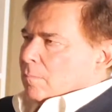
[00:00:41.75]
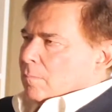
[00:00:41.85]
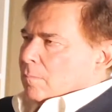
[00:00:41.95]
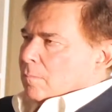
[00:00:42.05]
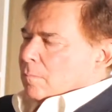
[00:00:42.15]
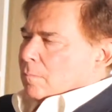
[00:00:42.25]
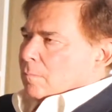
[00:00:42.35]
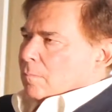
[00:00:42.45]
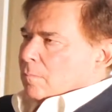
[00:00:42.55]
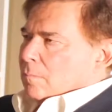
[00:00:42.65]

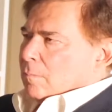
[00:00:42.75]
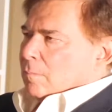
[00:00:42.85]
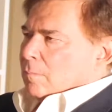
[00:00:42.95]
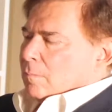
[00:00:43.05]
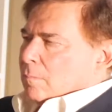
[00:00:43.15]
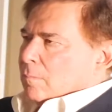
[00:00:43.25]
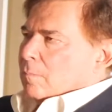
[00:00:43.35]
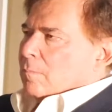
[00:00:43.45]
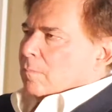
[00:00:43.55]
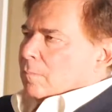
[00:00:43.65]

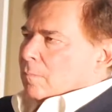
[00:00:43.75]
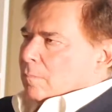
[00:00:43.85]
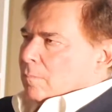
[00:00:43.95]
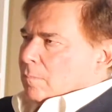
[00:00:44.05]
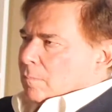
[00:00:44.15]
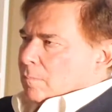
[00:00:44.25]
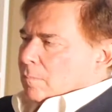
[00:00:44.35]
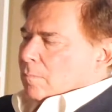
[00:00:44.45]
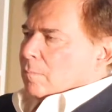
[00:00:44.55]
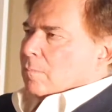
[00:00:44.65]

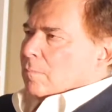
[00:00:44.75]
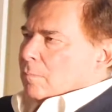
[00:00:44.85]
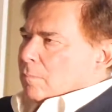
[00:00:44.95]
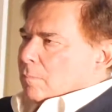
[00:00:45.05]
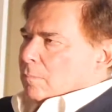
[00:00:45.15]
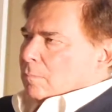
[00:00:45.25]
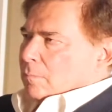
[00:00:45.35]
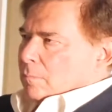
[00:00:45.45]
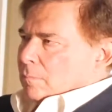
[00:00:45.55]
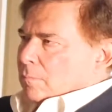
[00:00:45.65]

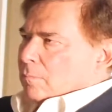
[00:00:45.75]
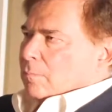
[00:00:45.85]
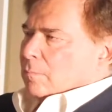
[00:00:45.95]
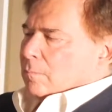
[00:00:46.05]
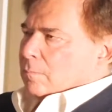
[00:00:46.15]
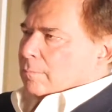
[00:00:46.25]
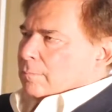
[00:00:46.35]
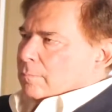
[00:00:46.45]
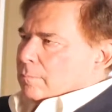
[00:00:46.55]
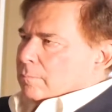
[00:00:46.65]

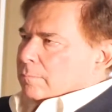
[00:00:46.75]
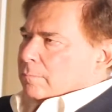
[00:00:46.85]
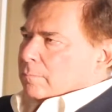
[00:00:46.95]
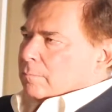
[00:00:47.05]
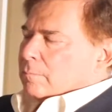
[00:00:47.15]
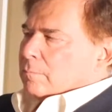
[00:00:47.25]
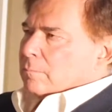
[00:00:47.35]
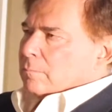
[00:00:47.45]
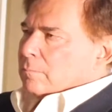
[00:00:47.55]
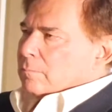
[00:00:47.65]

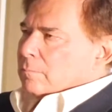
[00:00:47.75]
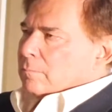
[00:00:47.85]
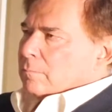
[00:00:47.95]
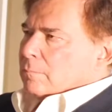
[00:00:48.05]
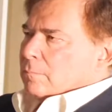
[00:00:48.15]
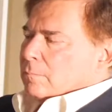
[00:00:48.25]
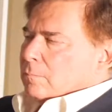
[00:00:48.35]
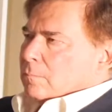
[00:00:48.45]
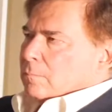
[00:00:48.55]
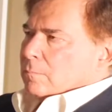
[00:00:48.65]

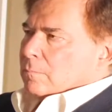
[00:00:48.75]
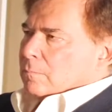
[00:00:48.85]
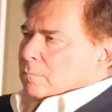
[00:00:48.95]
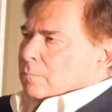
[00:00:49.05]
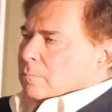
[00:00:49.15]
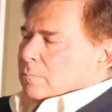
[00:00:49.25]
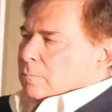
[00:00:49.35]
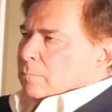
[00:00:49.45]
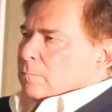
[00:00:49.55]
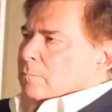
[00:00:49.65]
(silent)